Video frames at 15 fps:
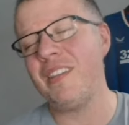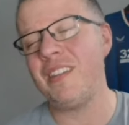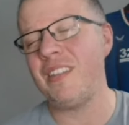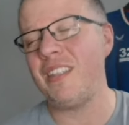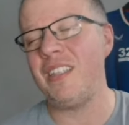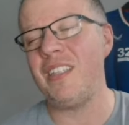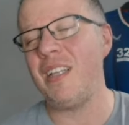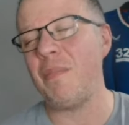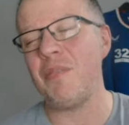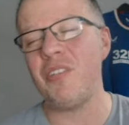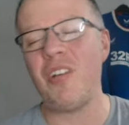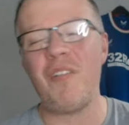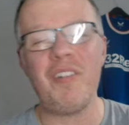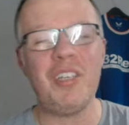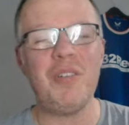I'm sorry,
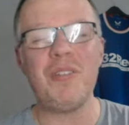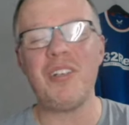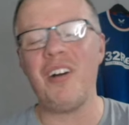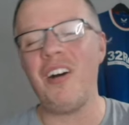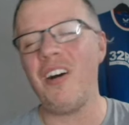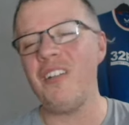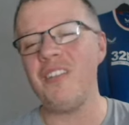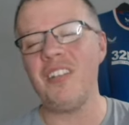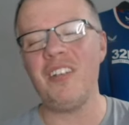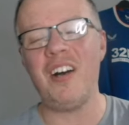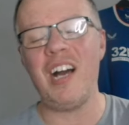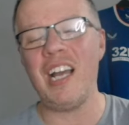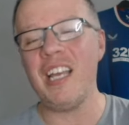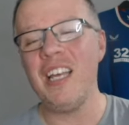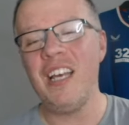you can't deny
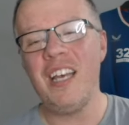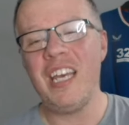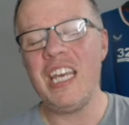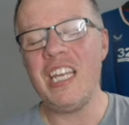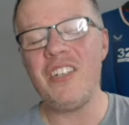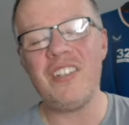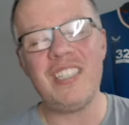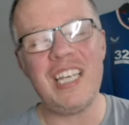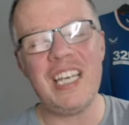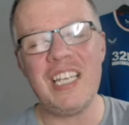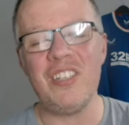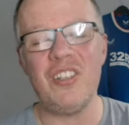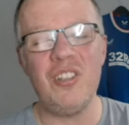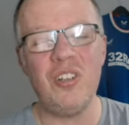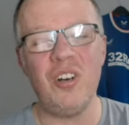he just is
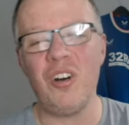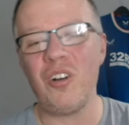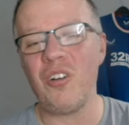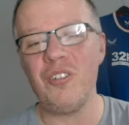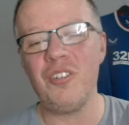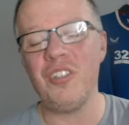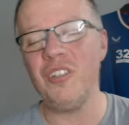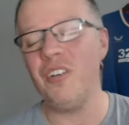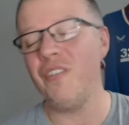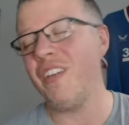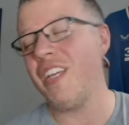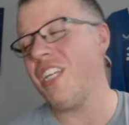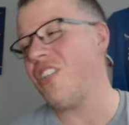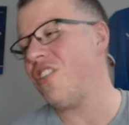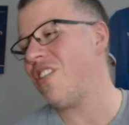not good enough. He
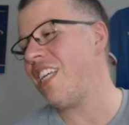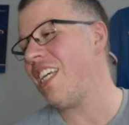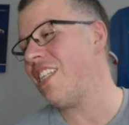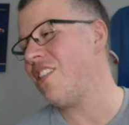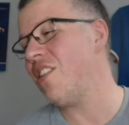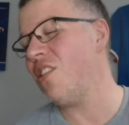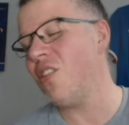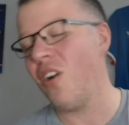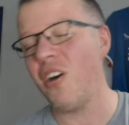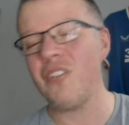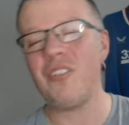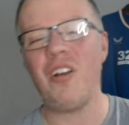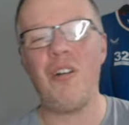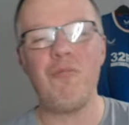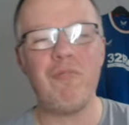just is not a
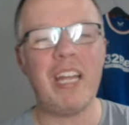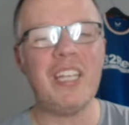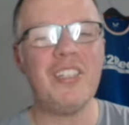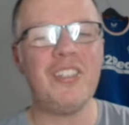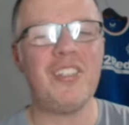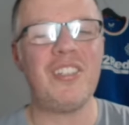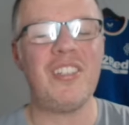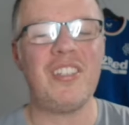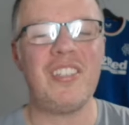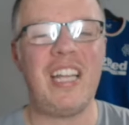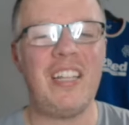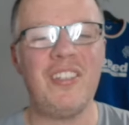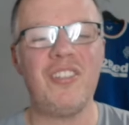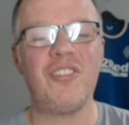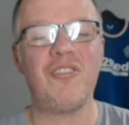Rangers
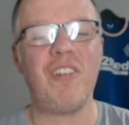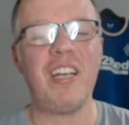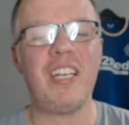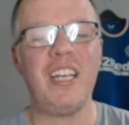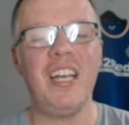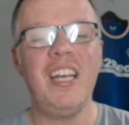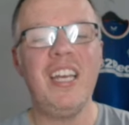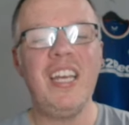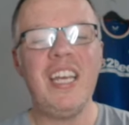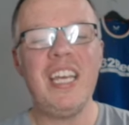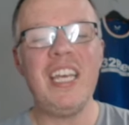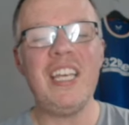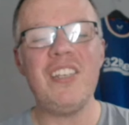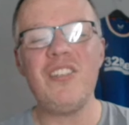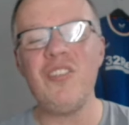standard striker. He
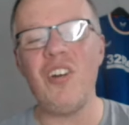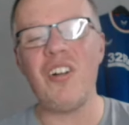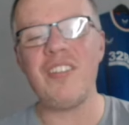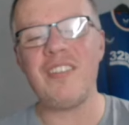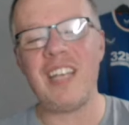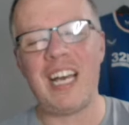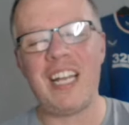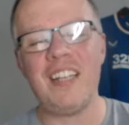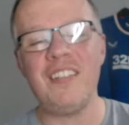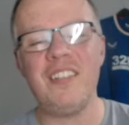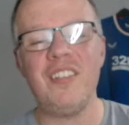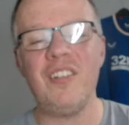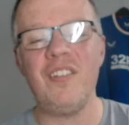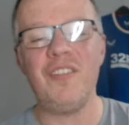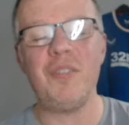is not talented
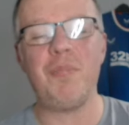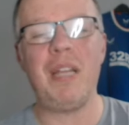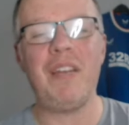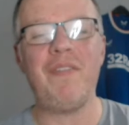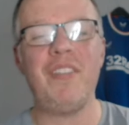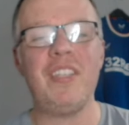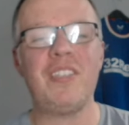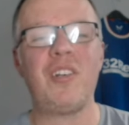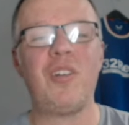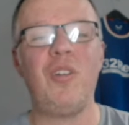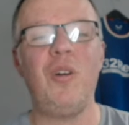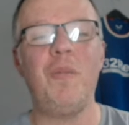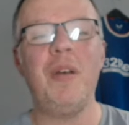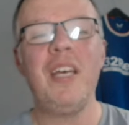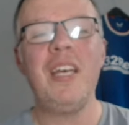enough to play for this club.
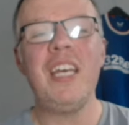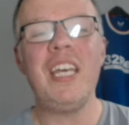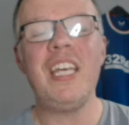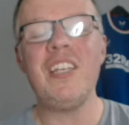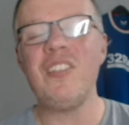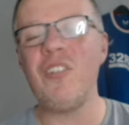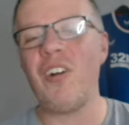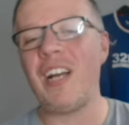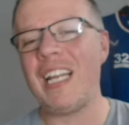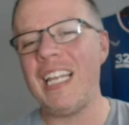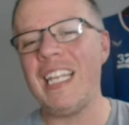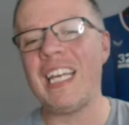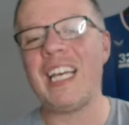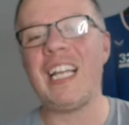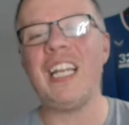He is not
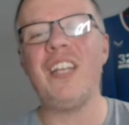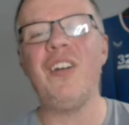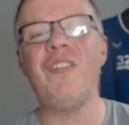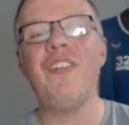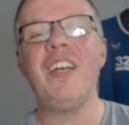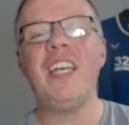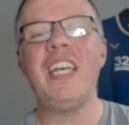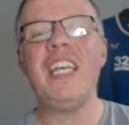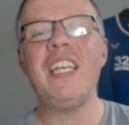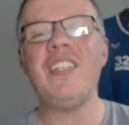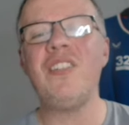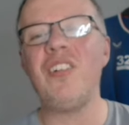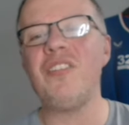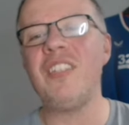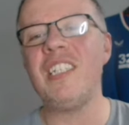clinical enough. He is
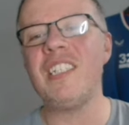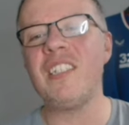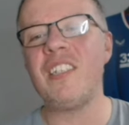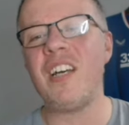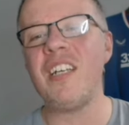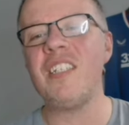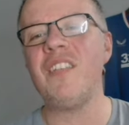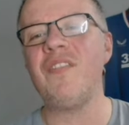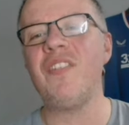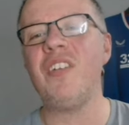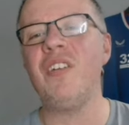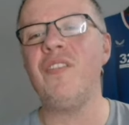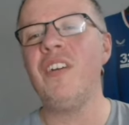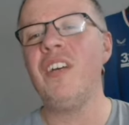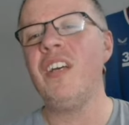not decisive
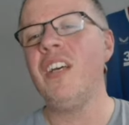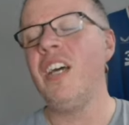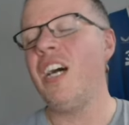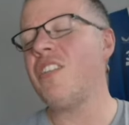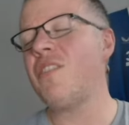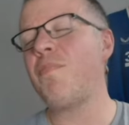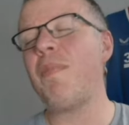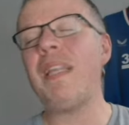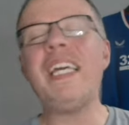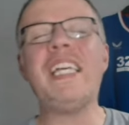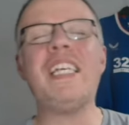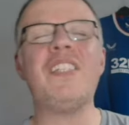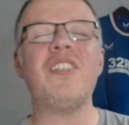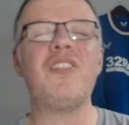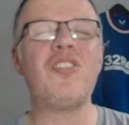enough. And
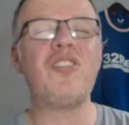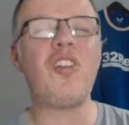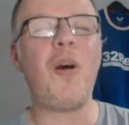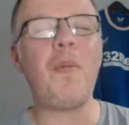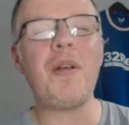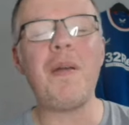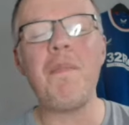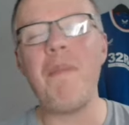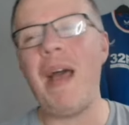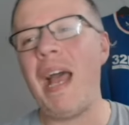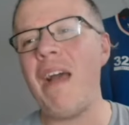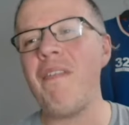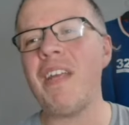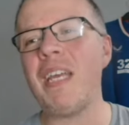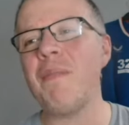please stop
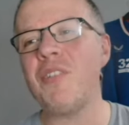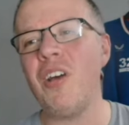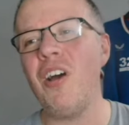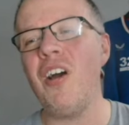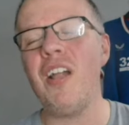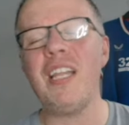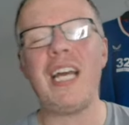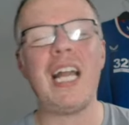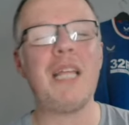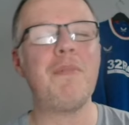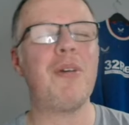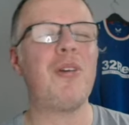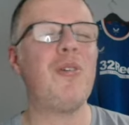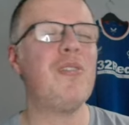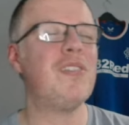comparing him to early Ali
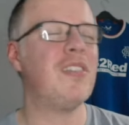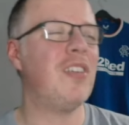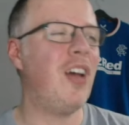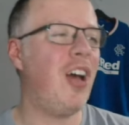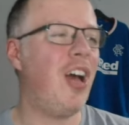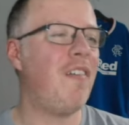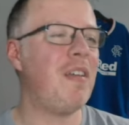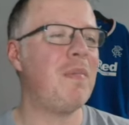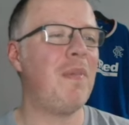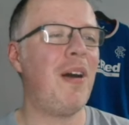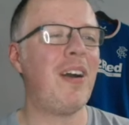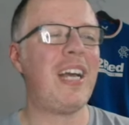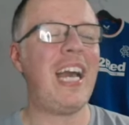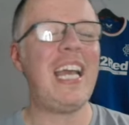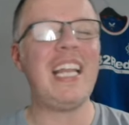McCoy, early
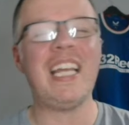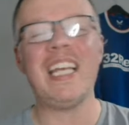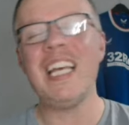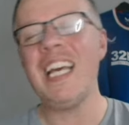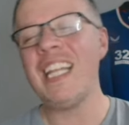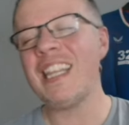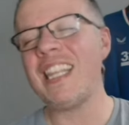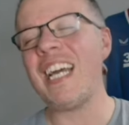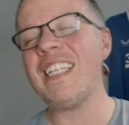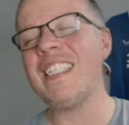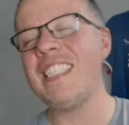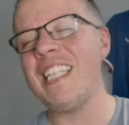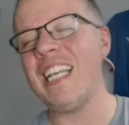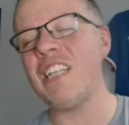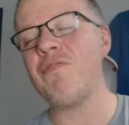Mark Hatley. That is
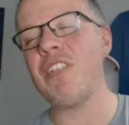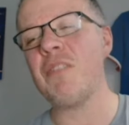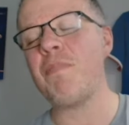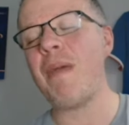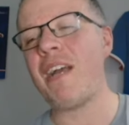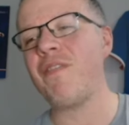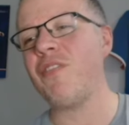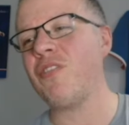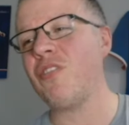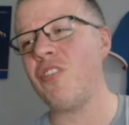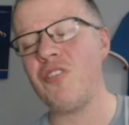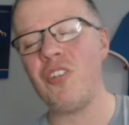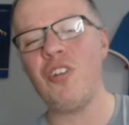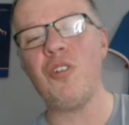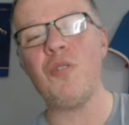disrespectful to
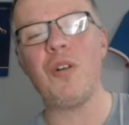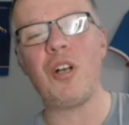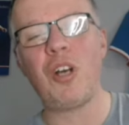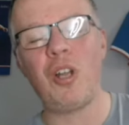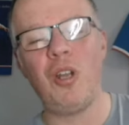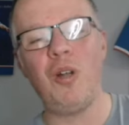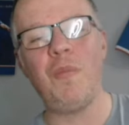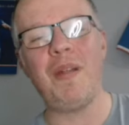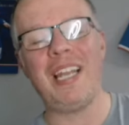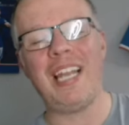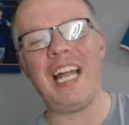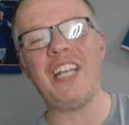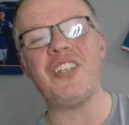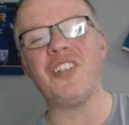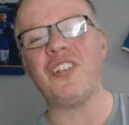two club
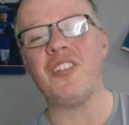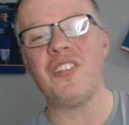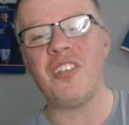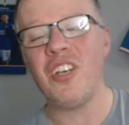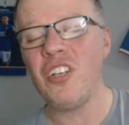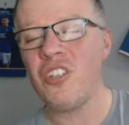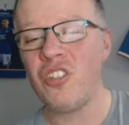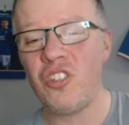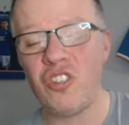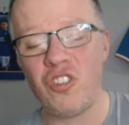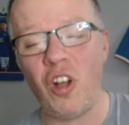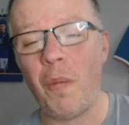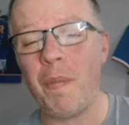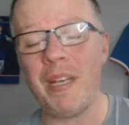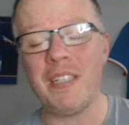legends.
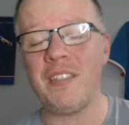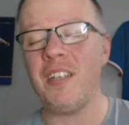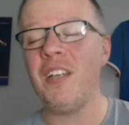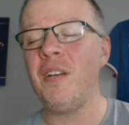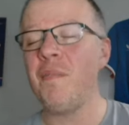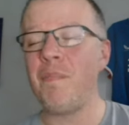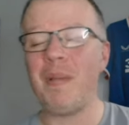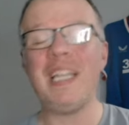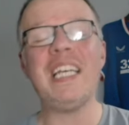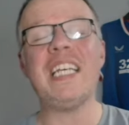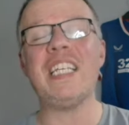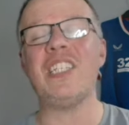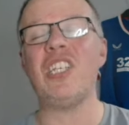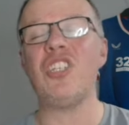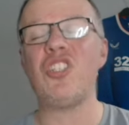Stop it.
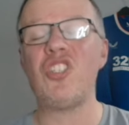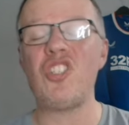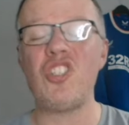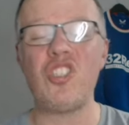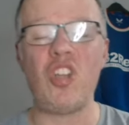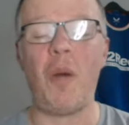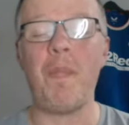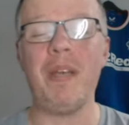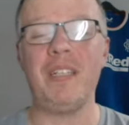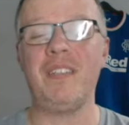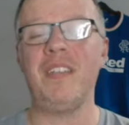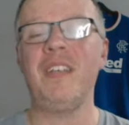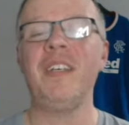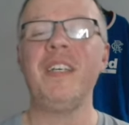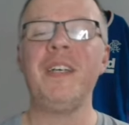Please stop it.
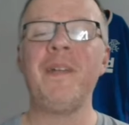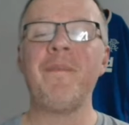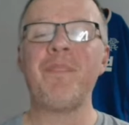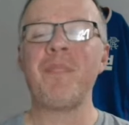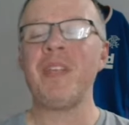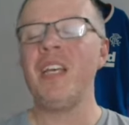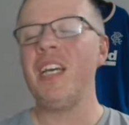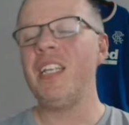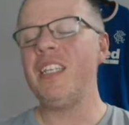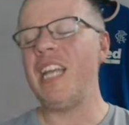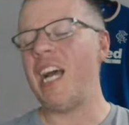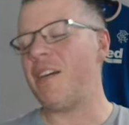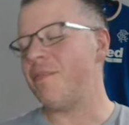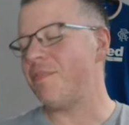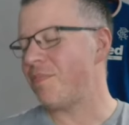
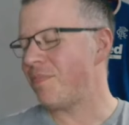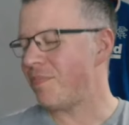Now,